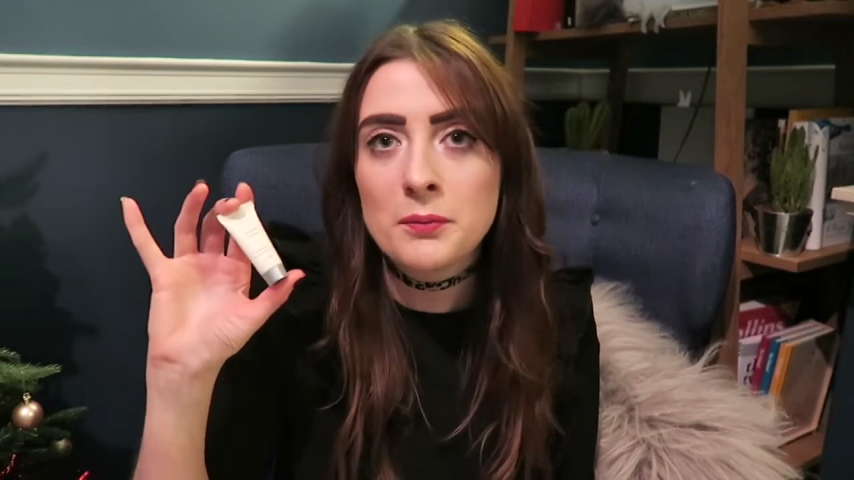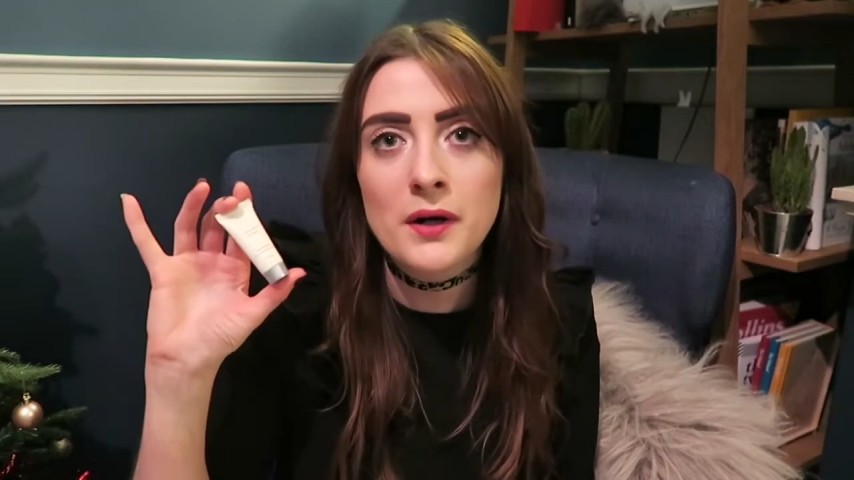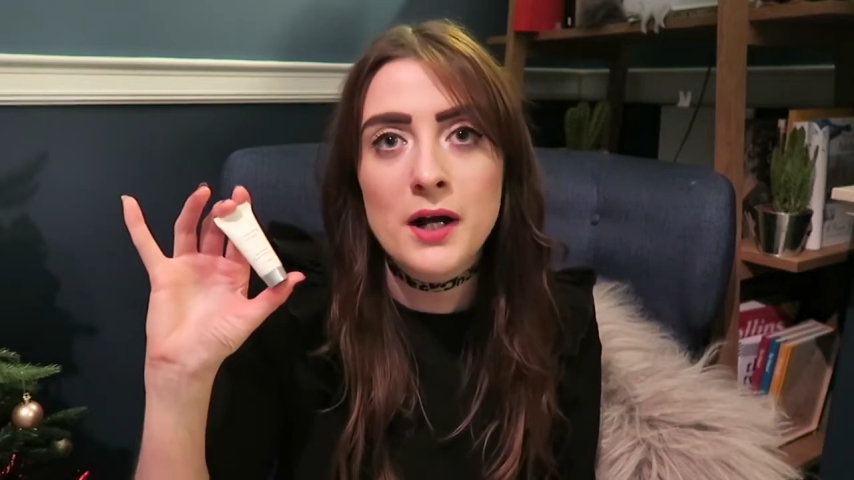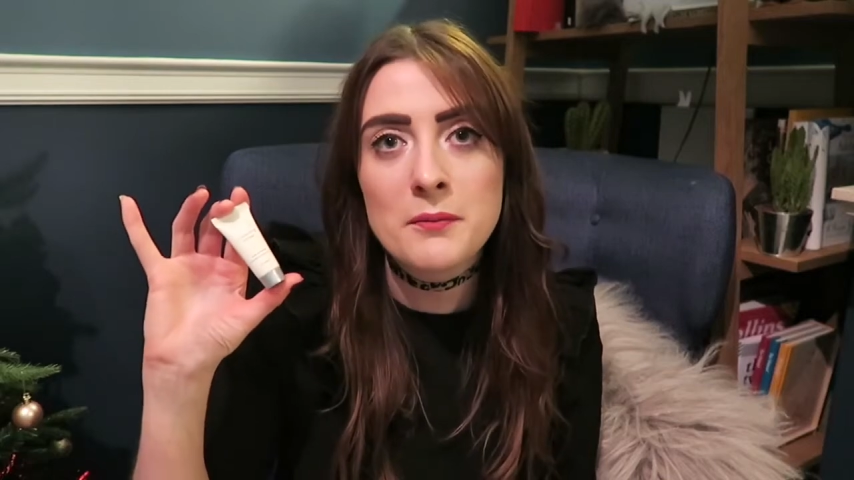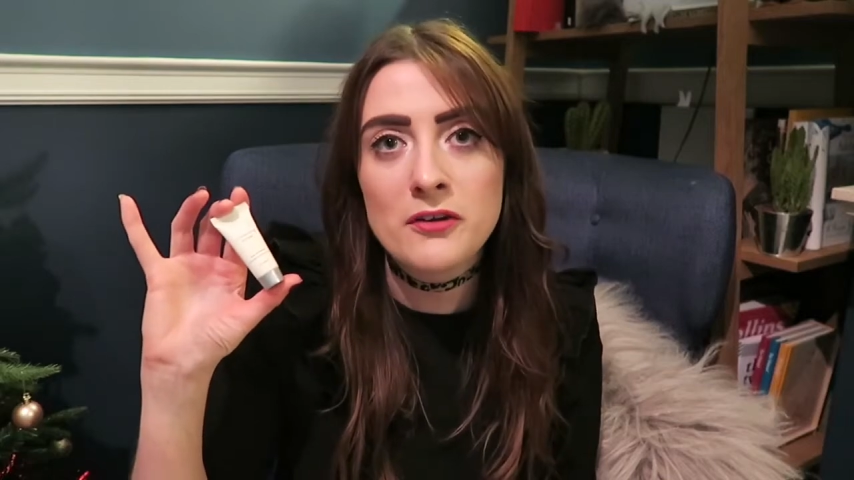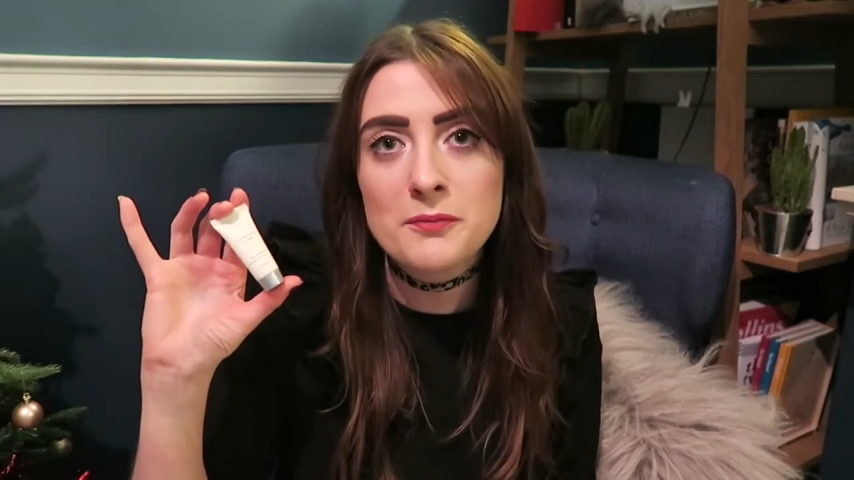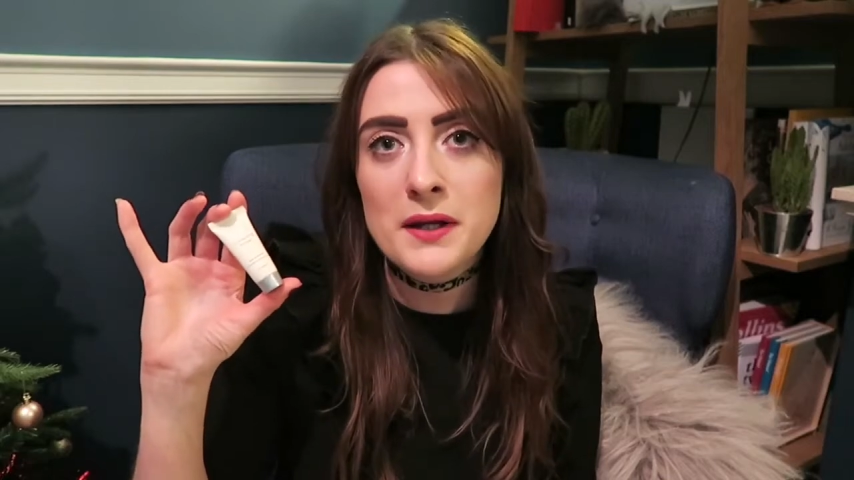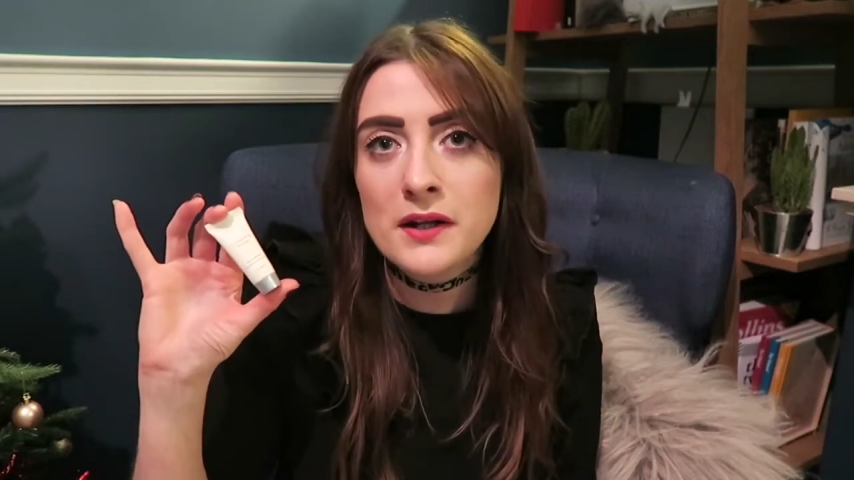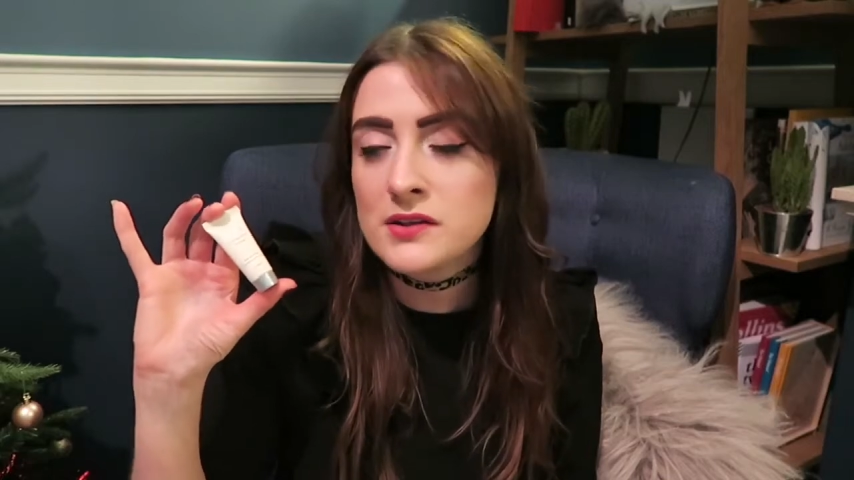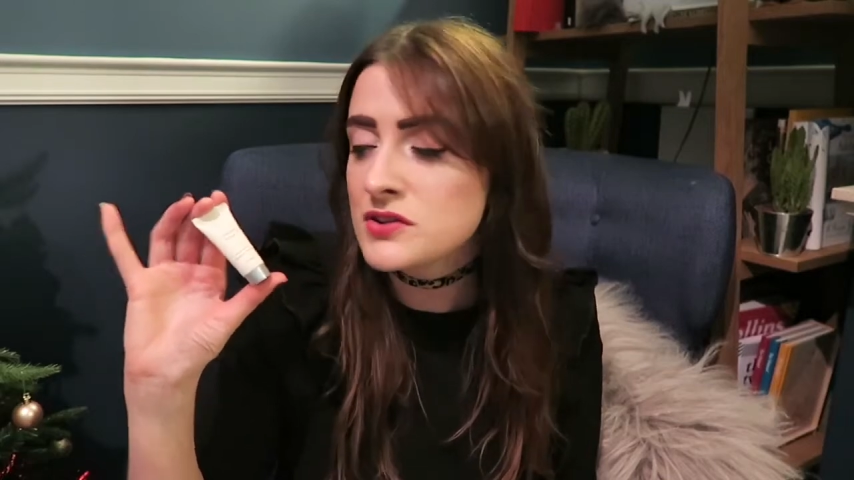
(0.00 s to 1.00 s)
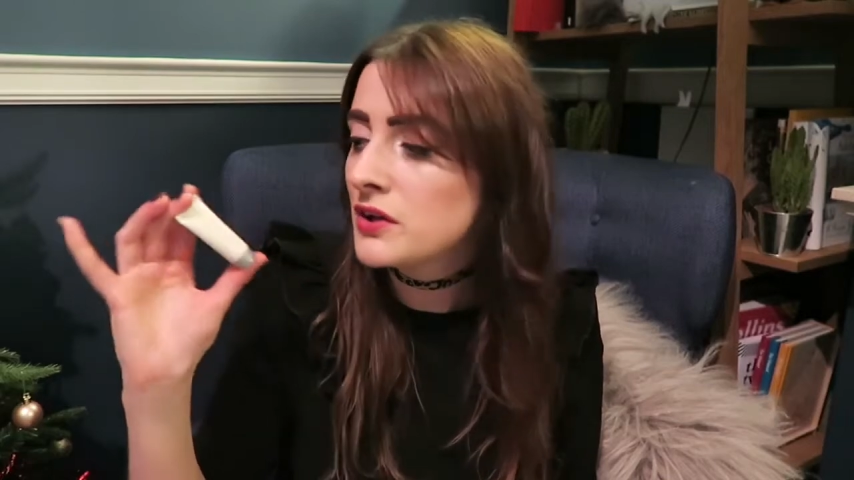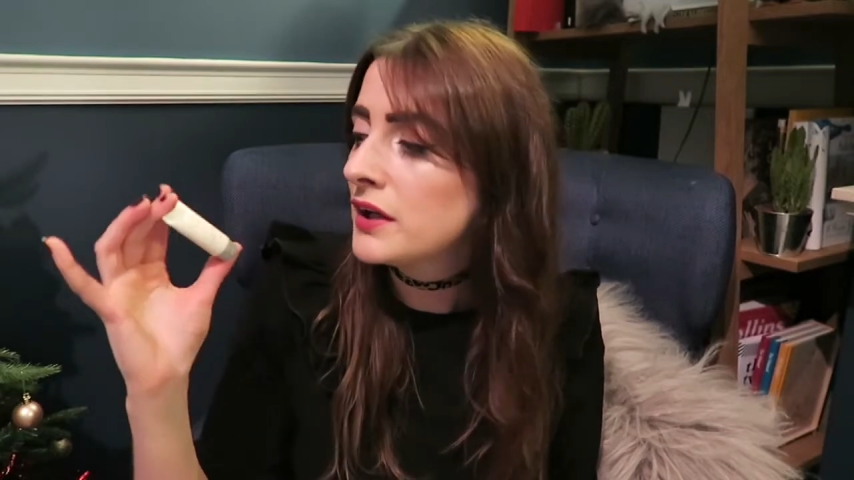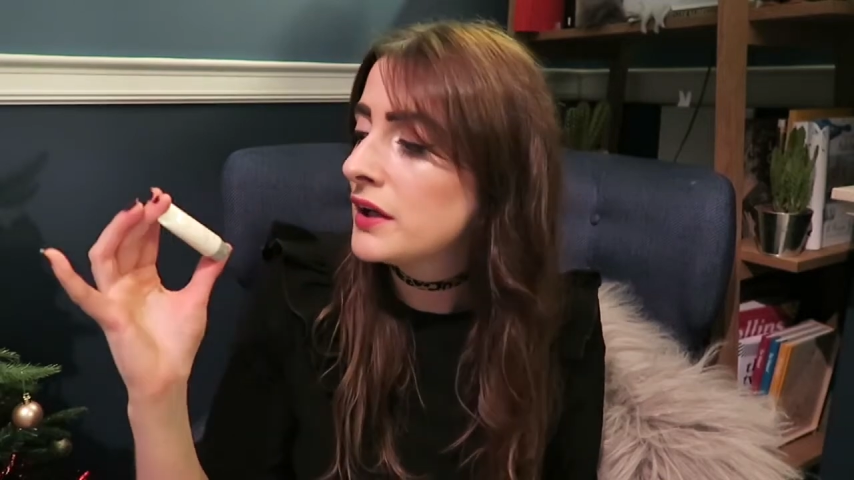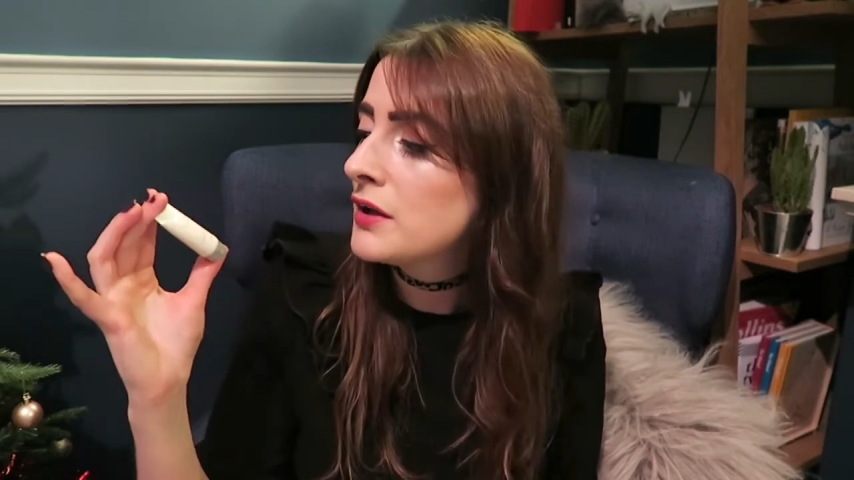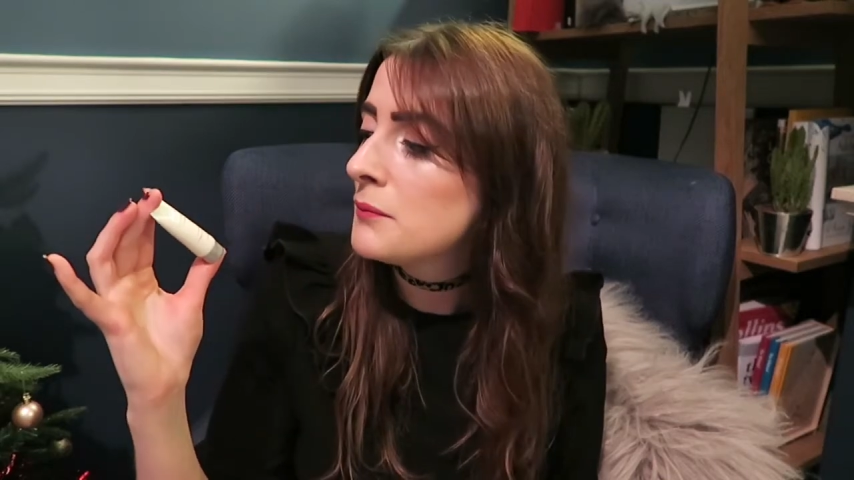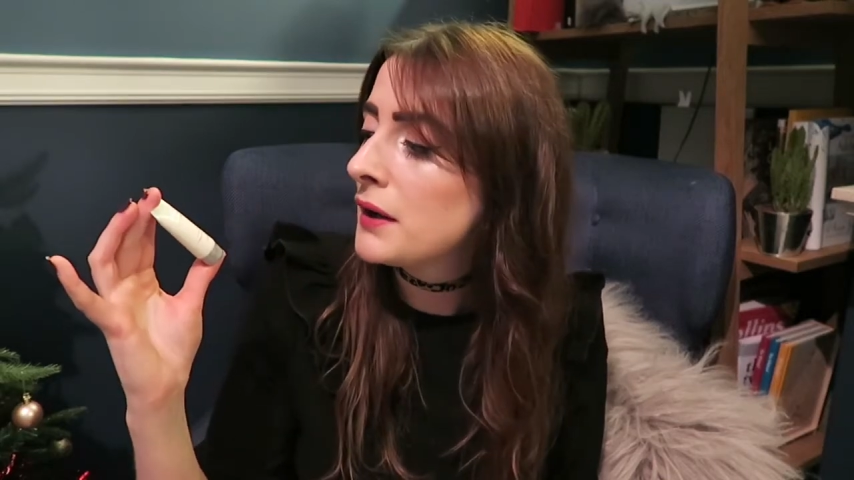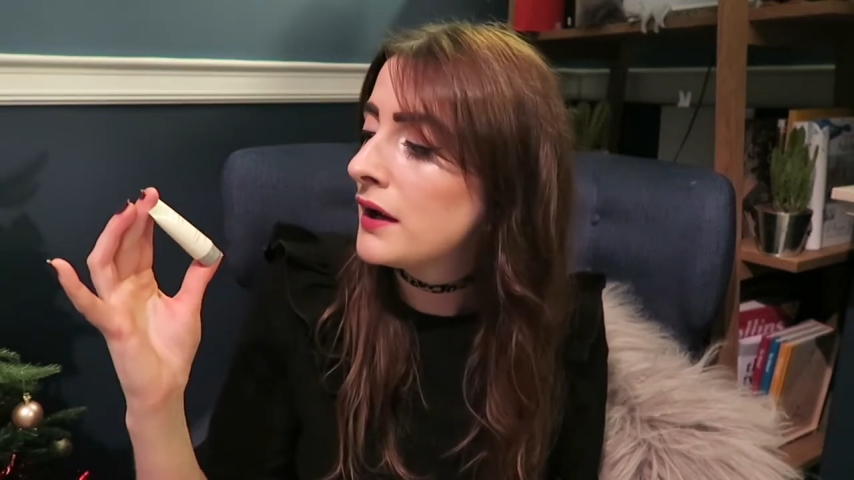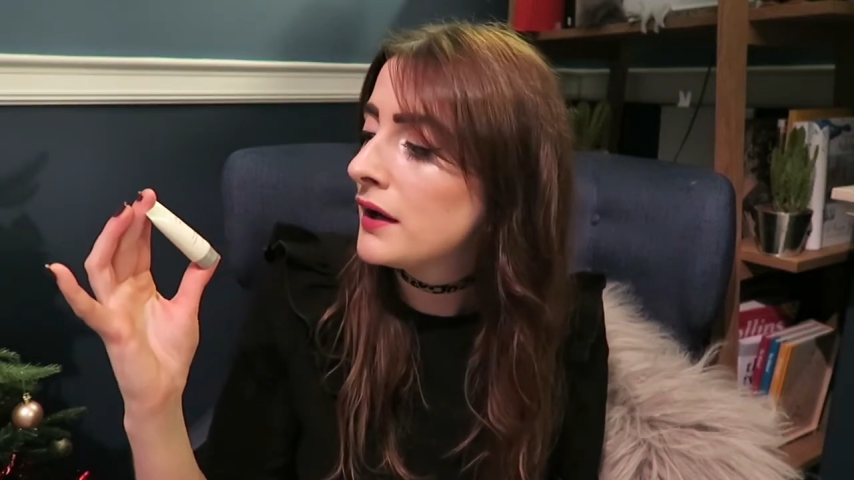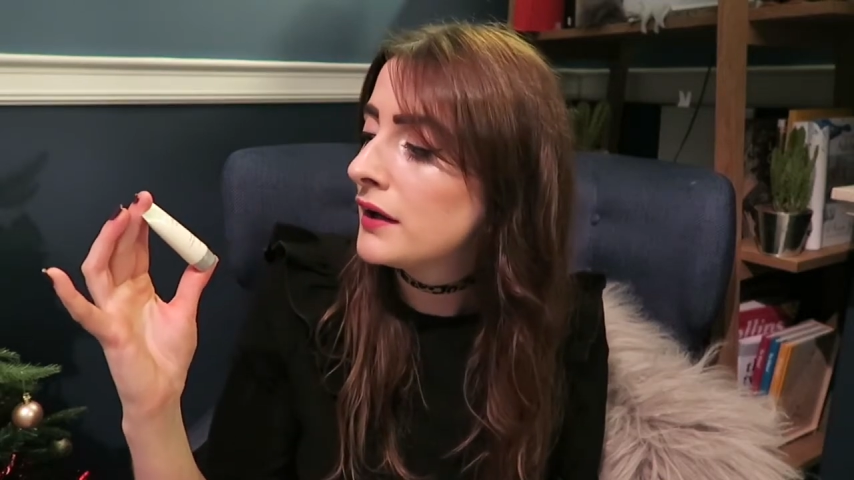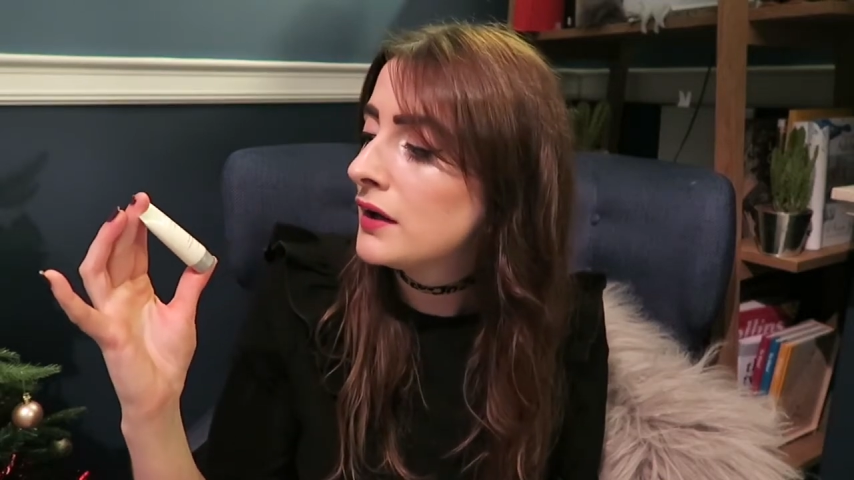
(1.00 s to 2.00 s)
primer I've been enjoying
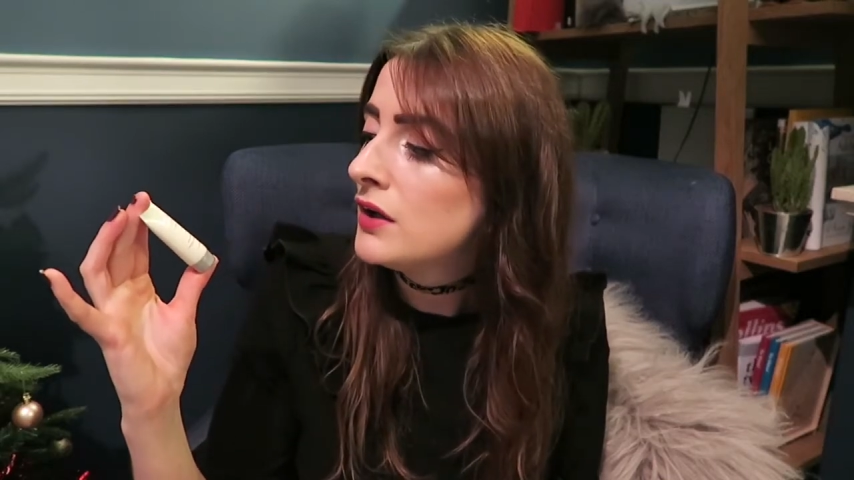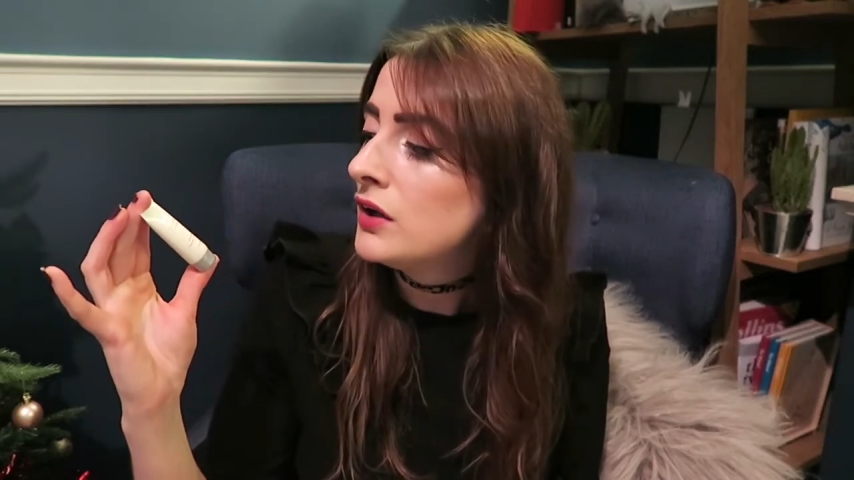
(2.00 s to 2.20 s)
by